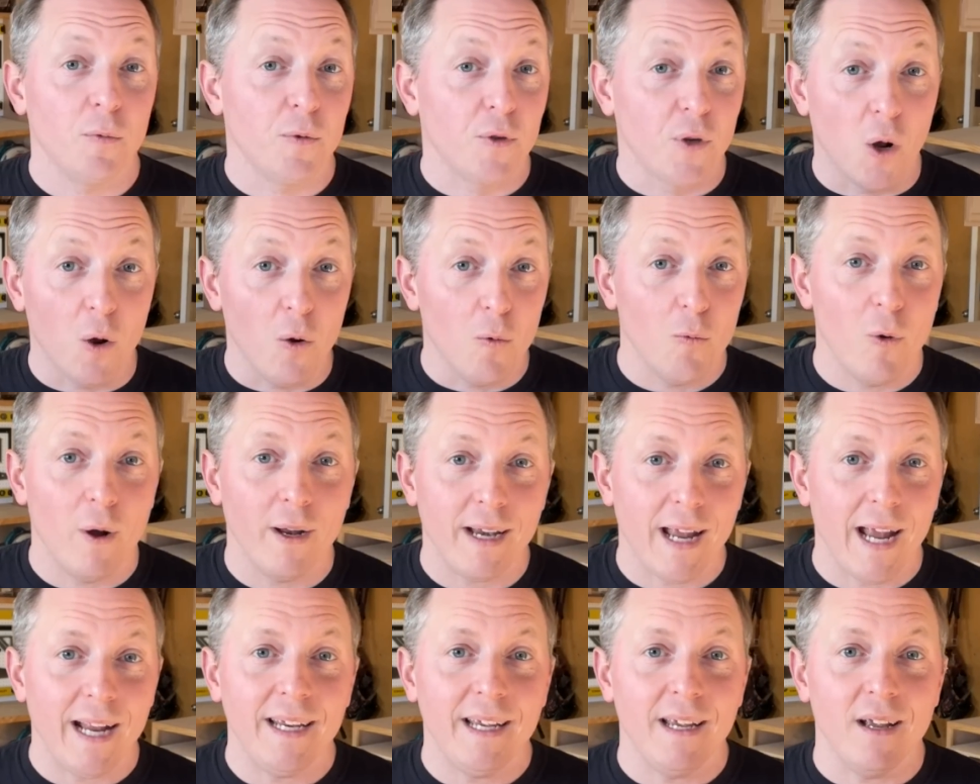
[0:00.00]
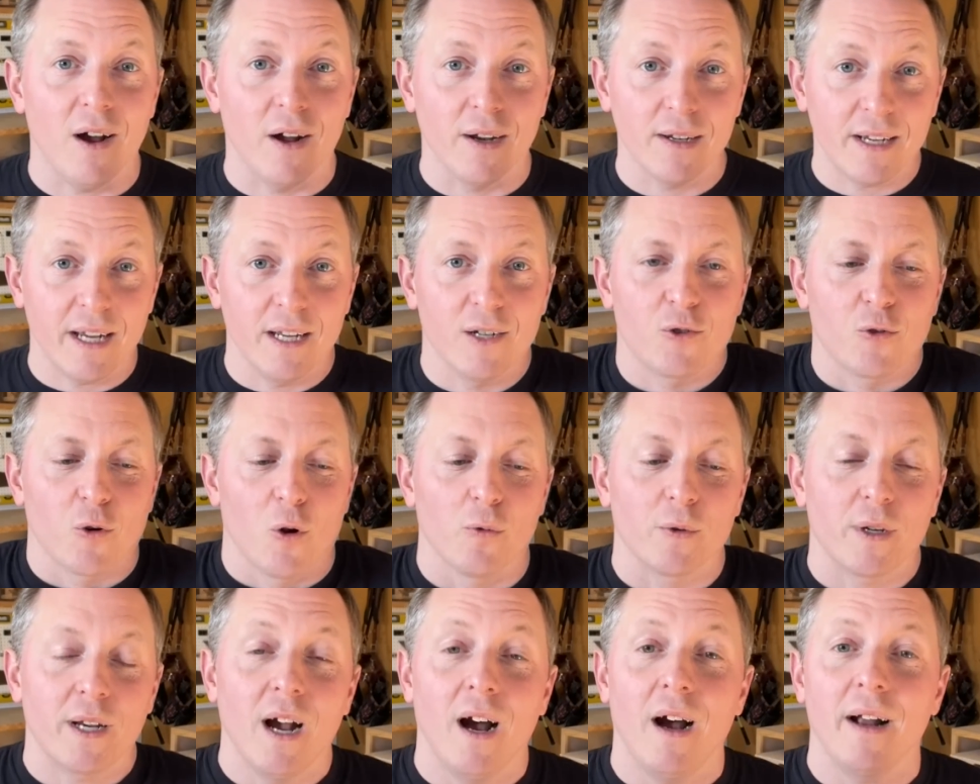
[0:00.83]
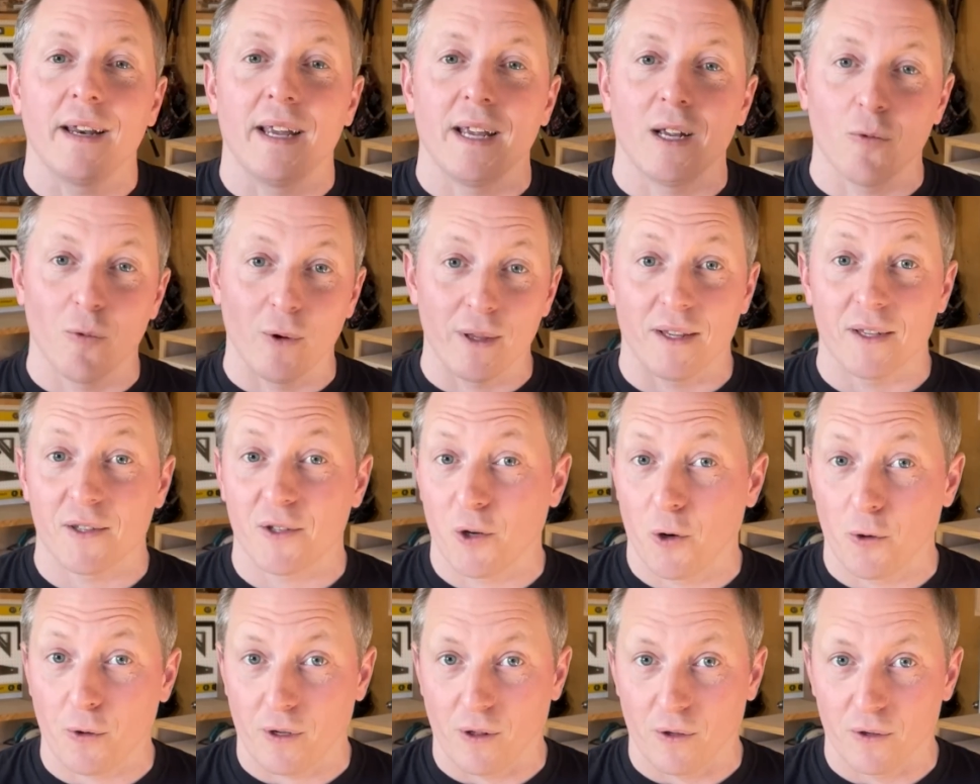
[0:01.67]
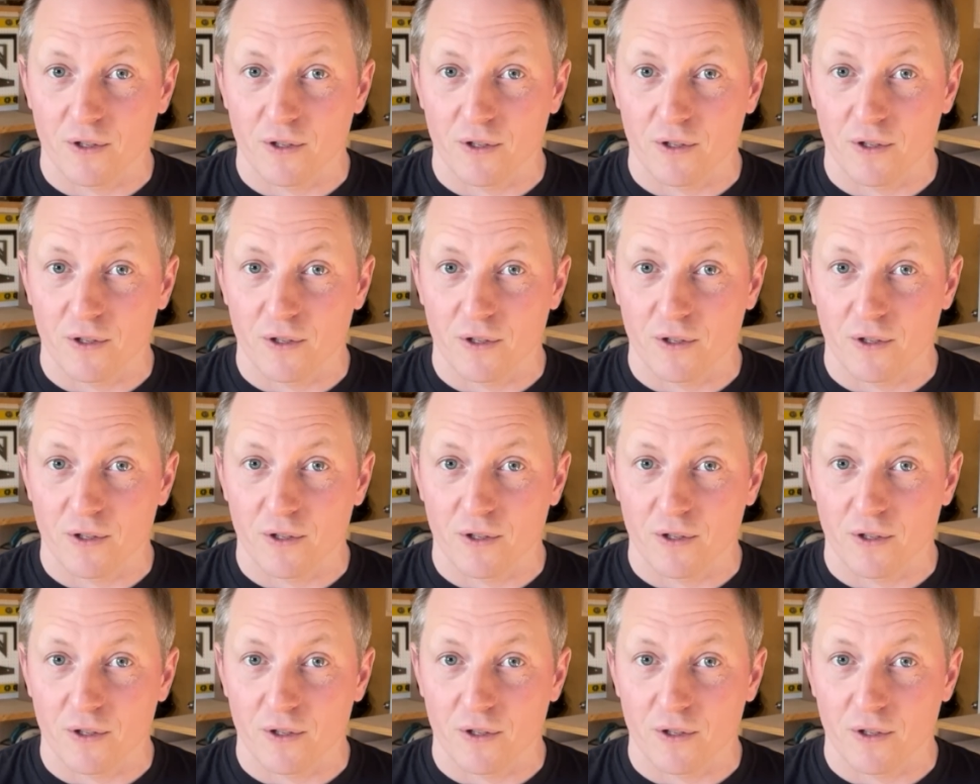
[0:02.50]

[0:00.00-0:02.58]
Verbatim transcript: don't want any uncontrolled cutting with a circular